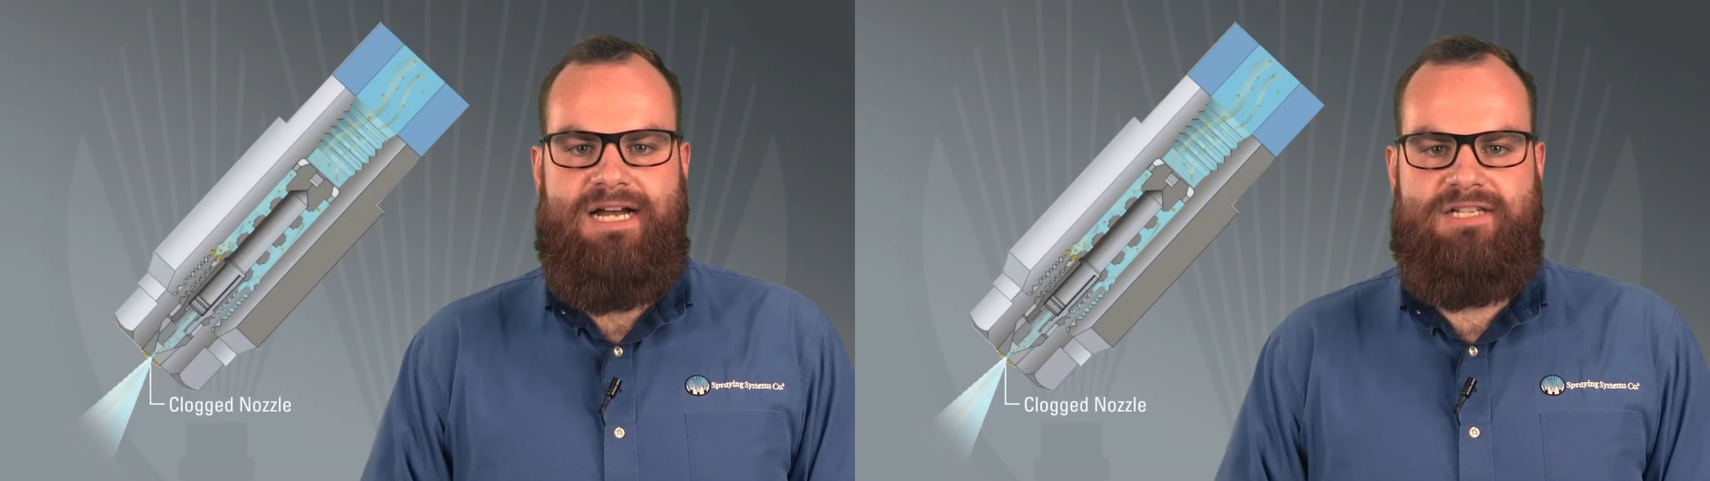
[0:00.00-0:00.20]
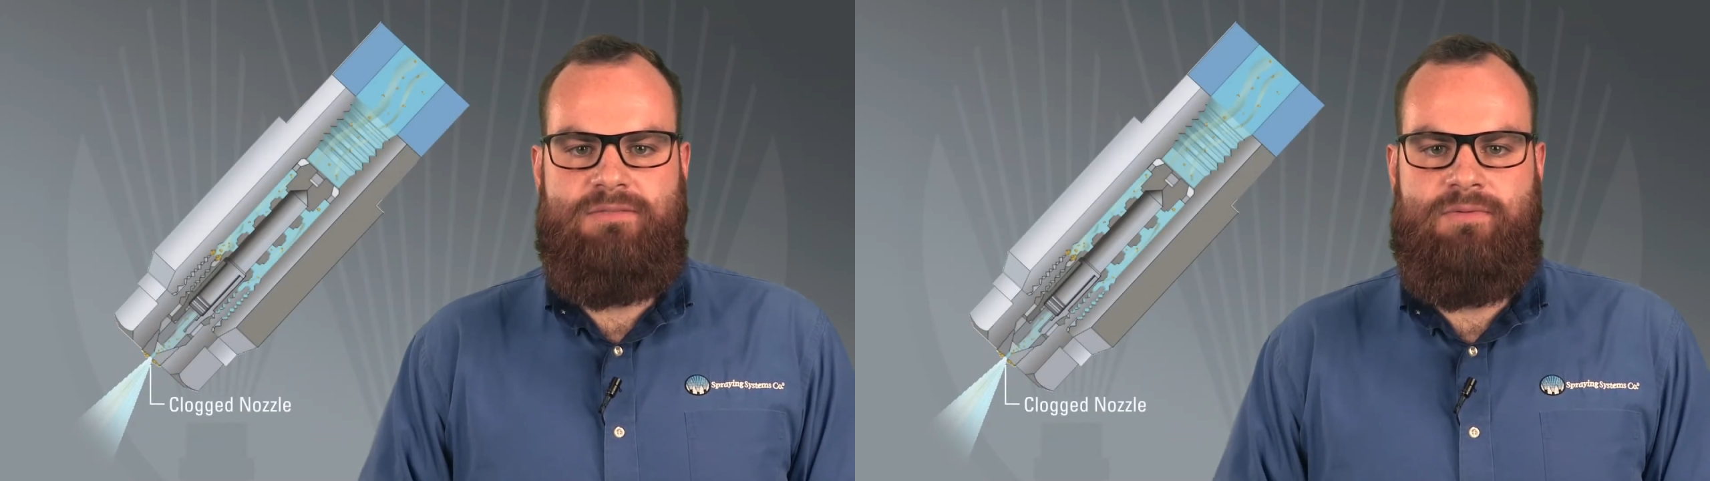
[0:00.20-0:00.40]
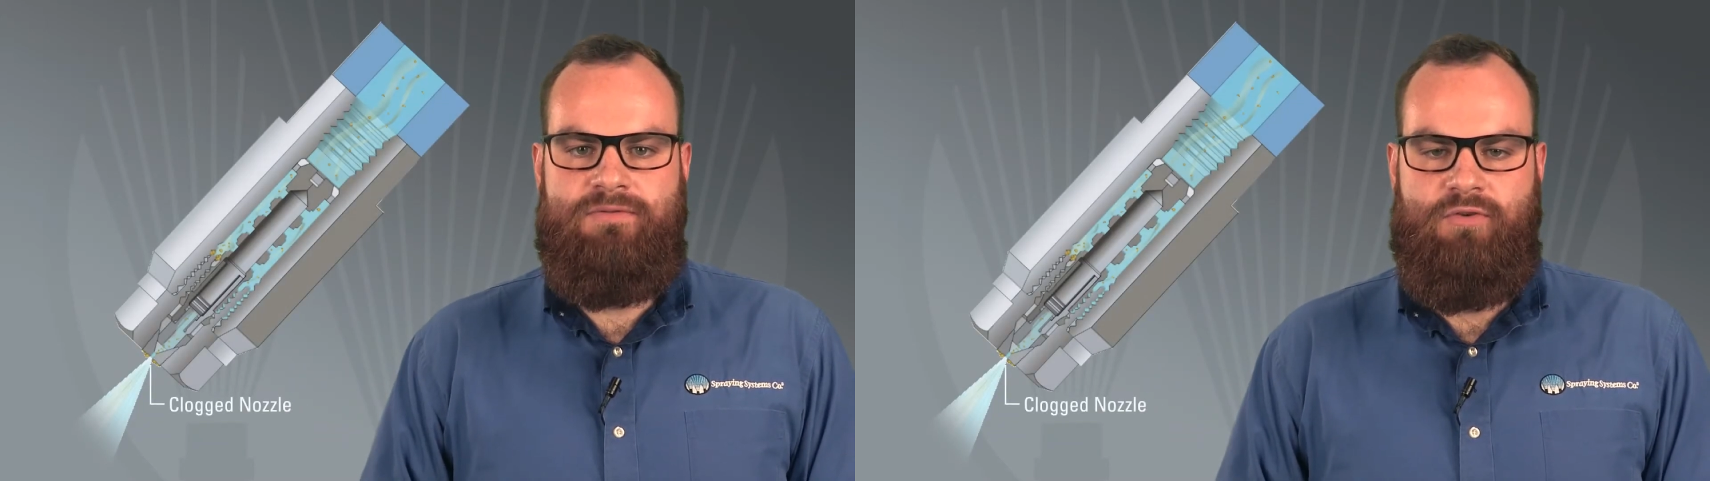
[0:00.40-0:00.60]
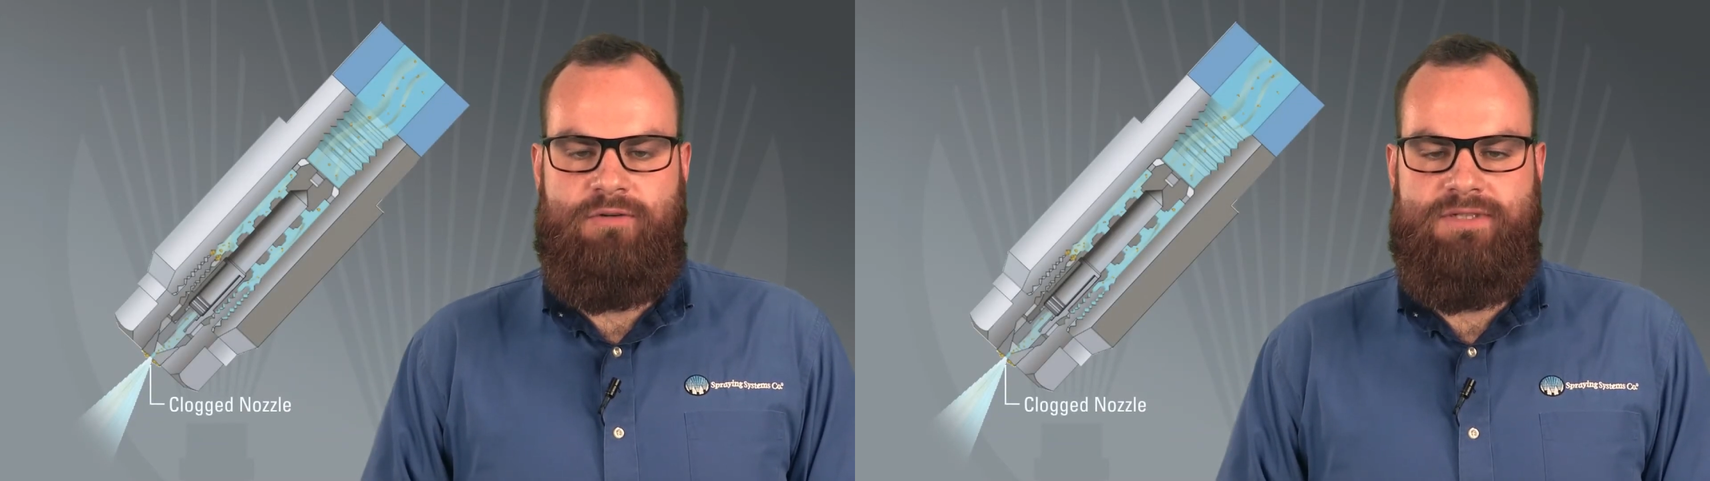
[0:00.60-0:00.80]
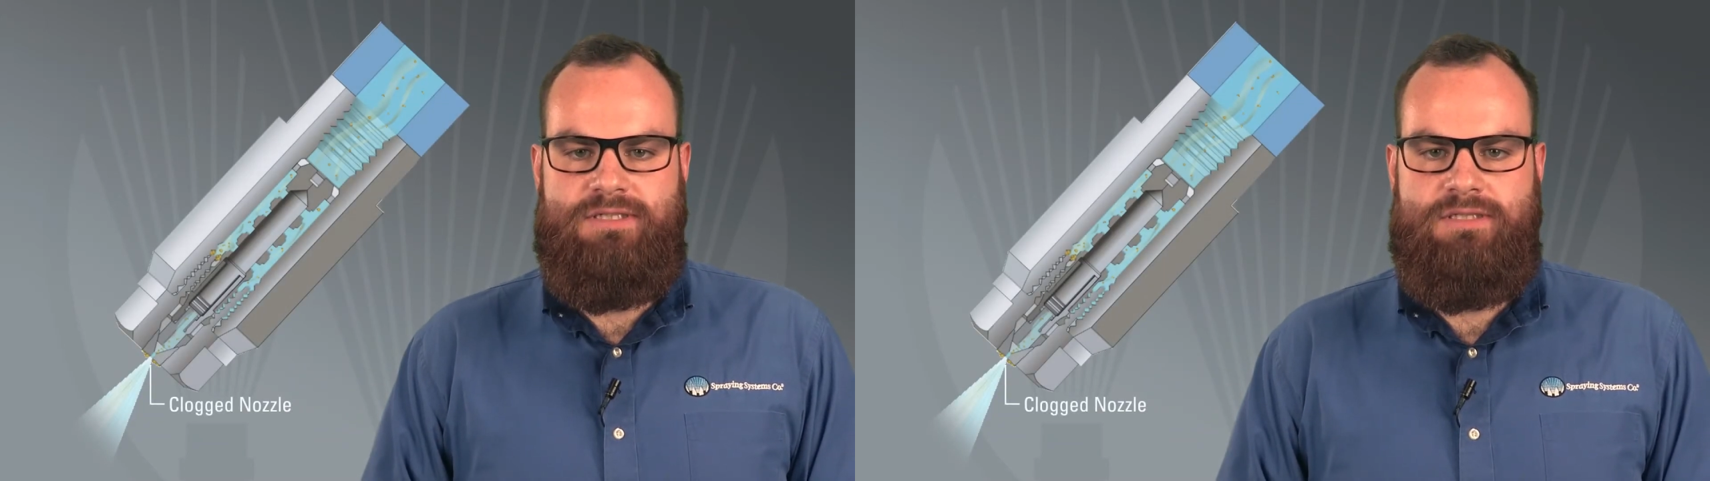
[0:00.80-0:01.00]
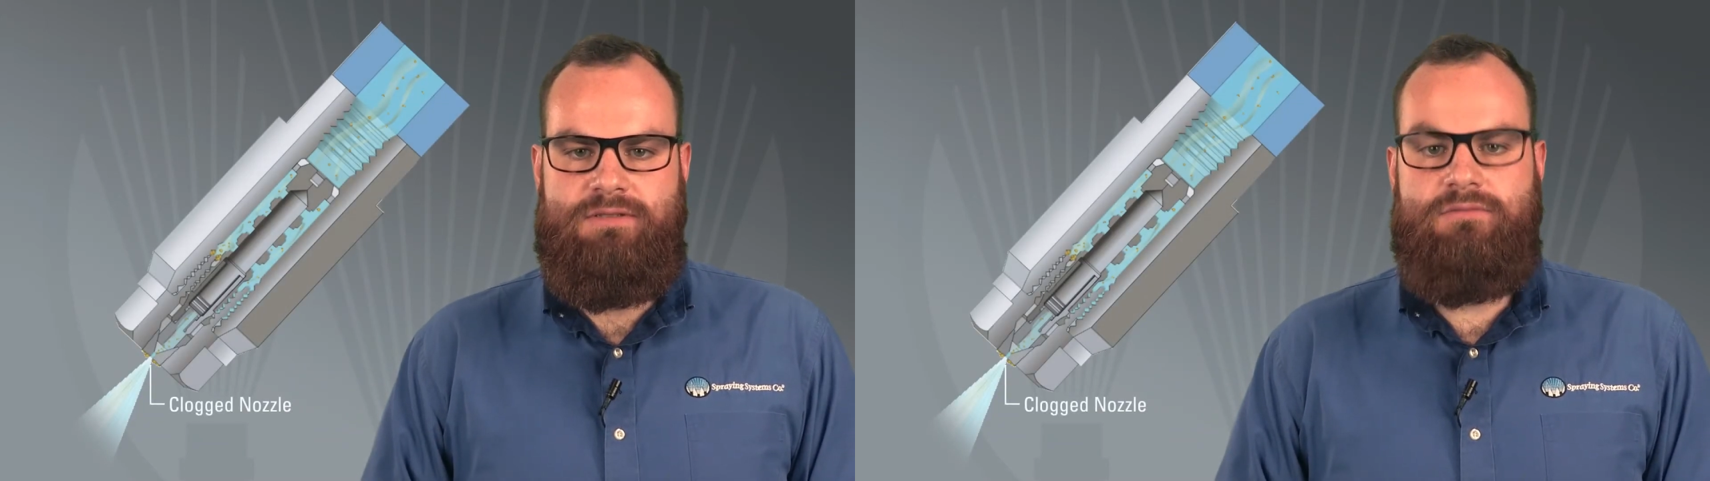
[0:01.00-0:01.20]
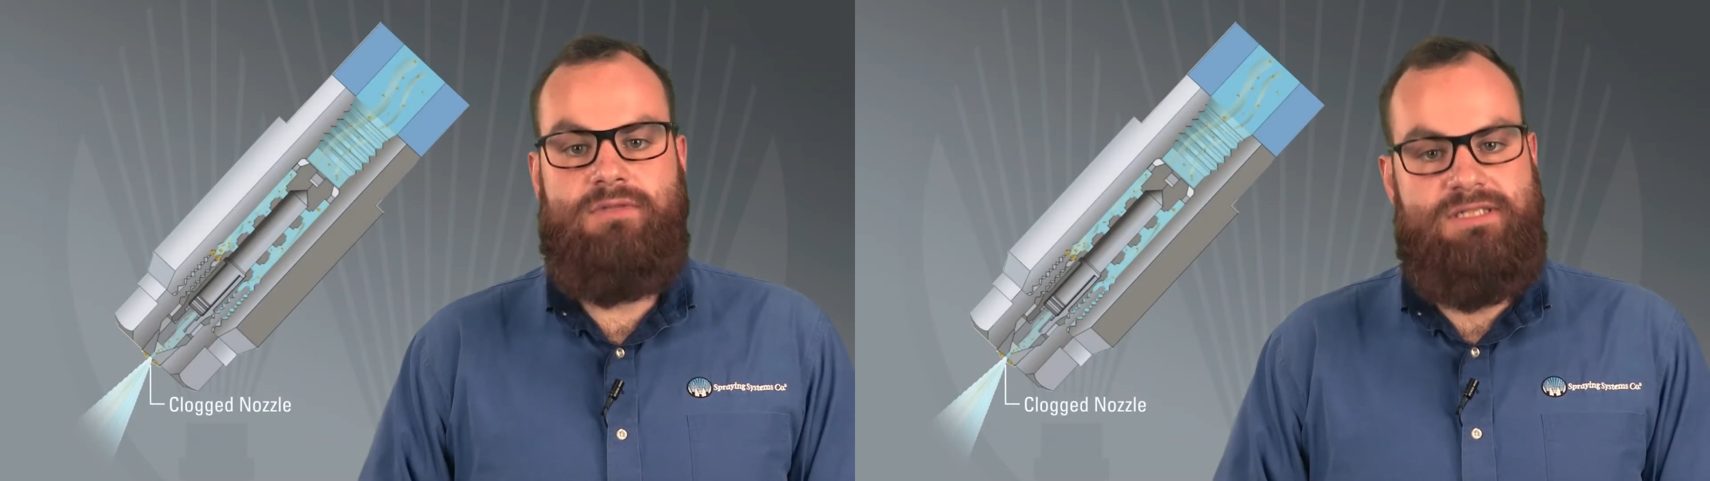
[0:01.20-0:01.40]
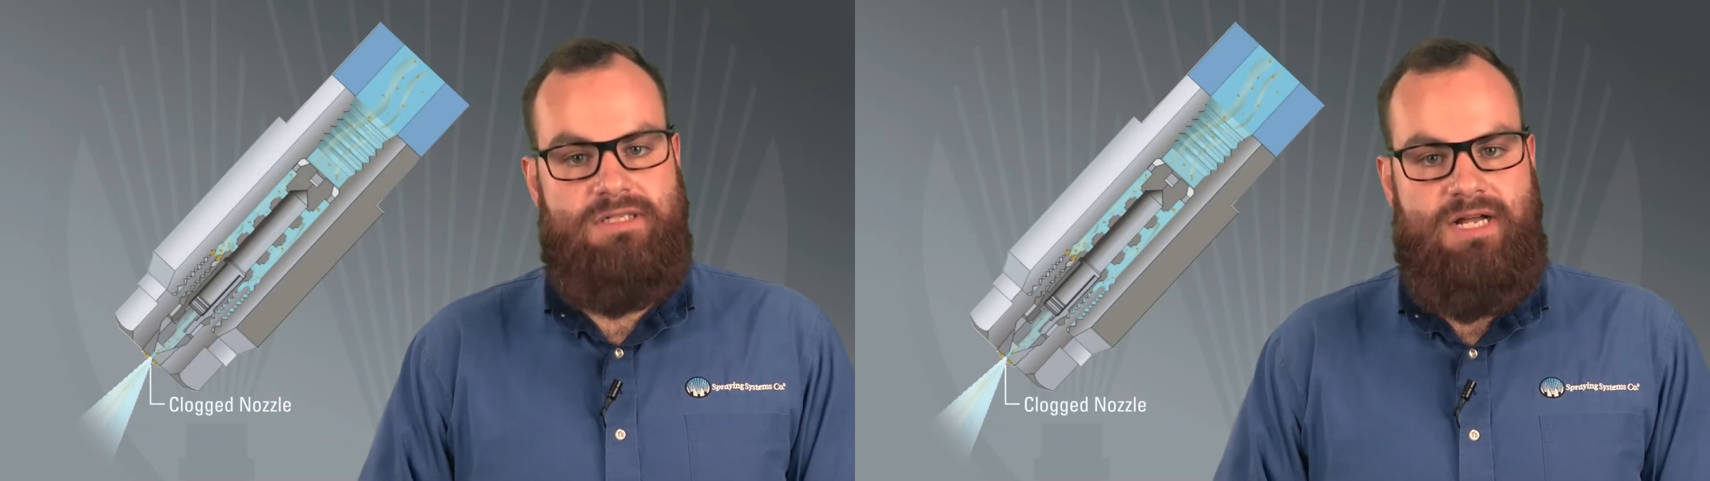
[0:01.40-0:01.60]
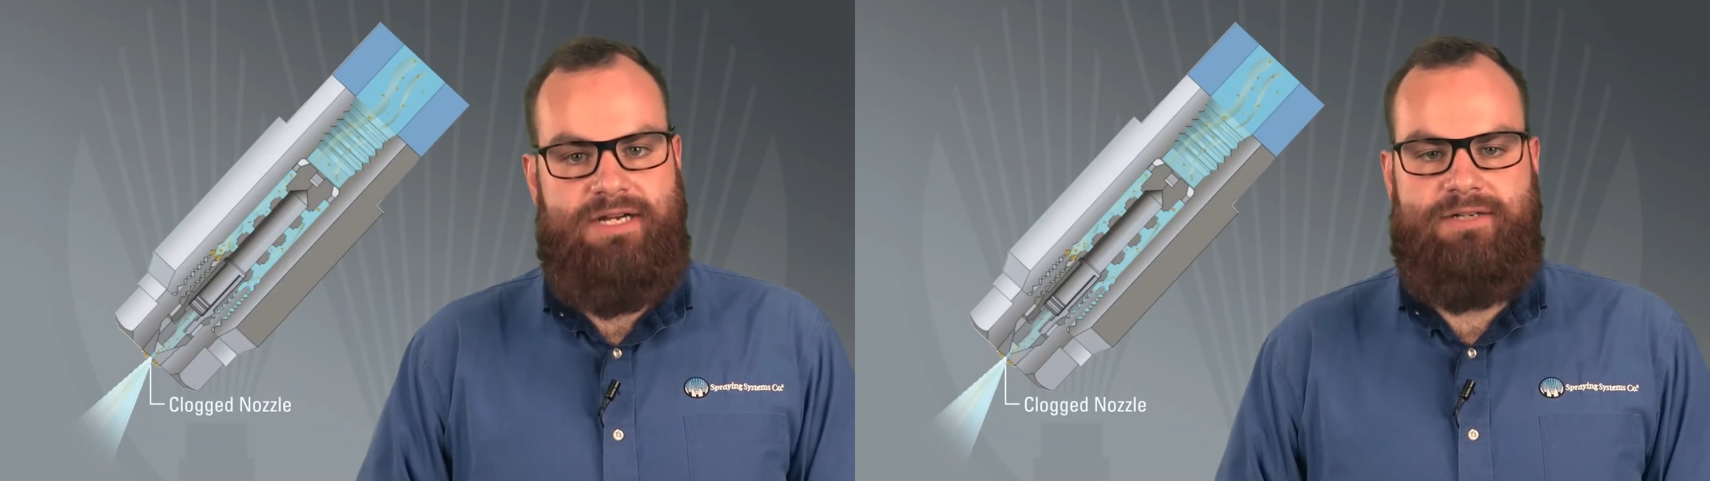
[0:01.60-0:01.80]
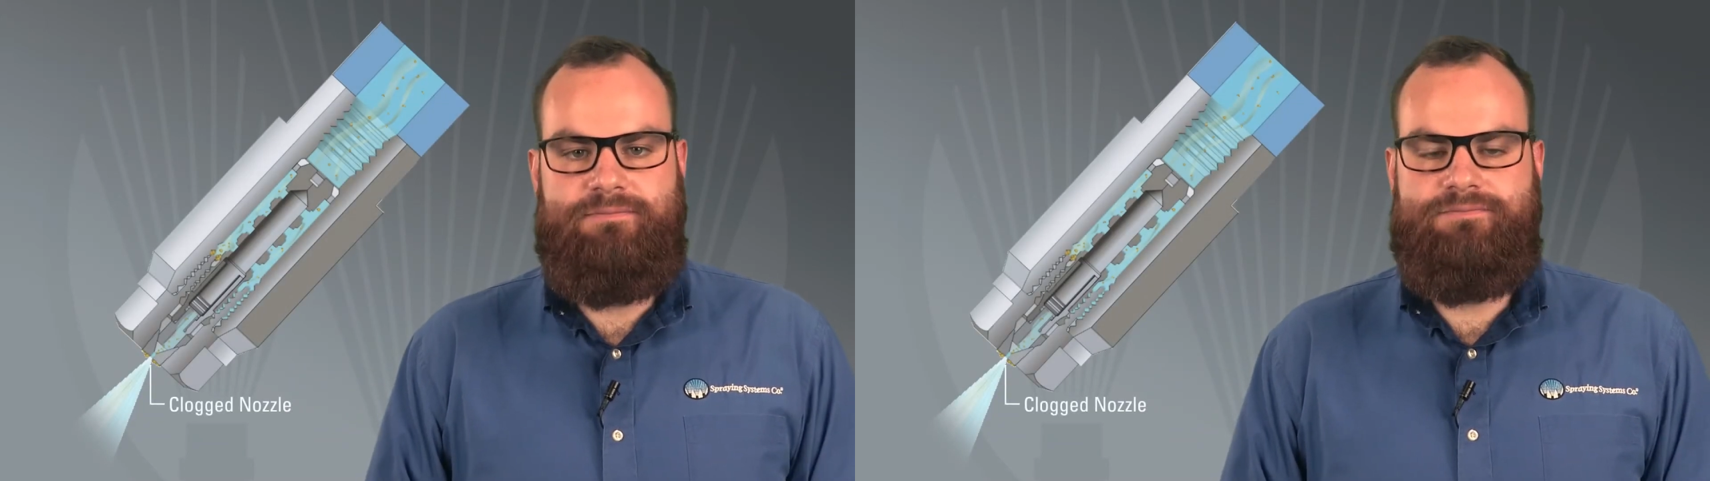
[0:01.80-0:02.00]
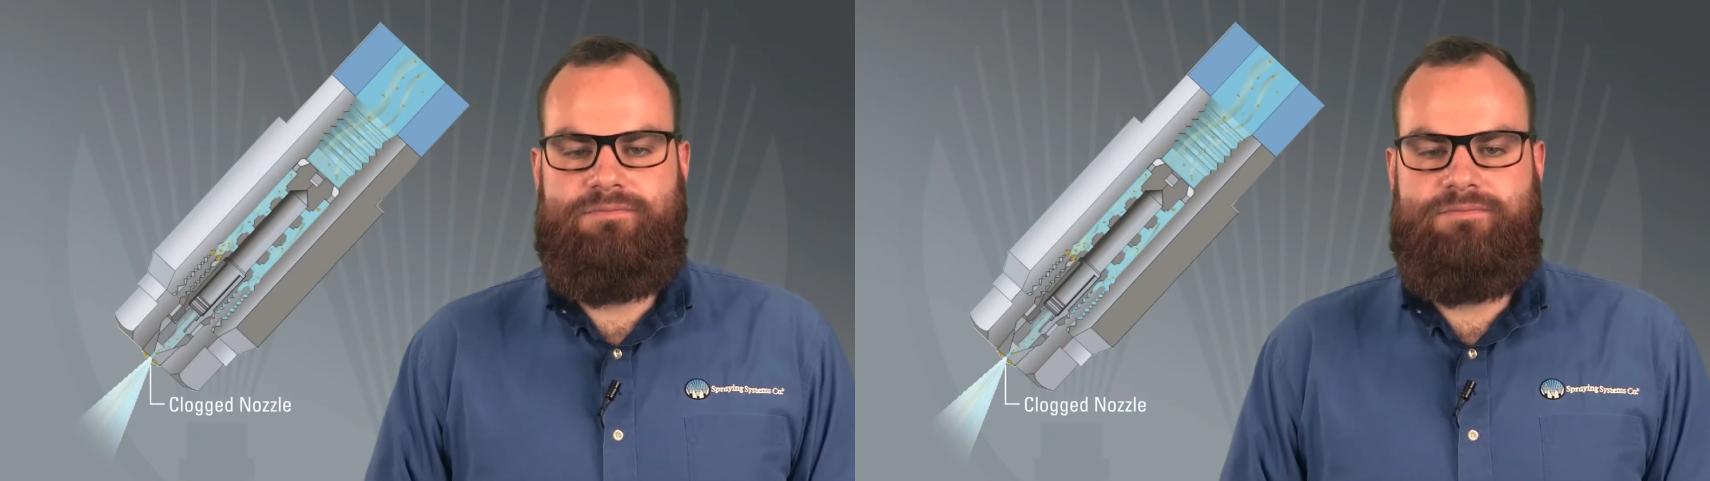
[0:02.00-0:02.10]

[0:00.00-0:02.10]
nozzle performance is clogging.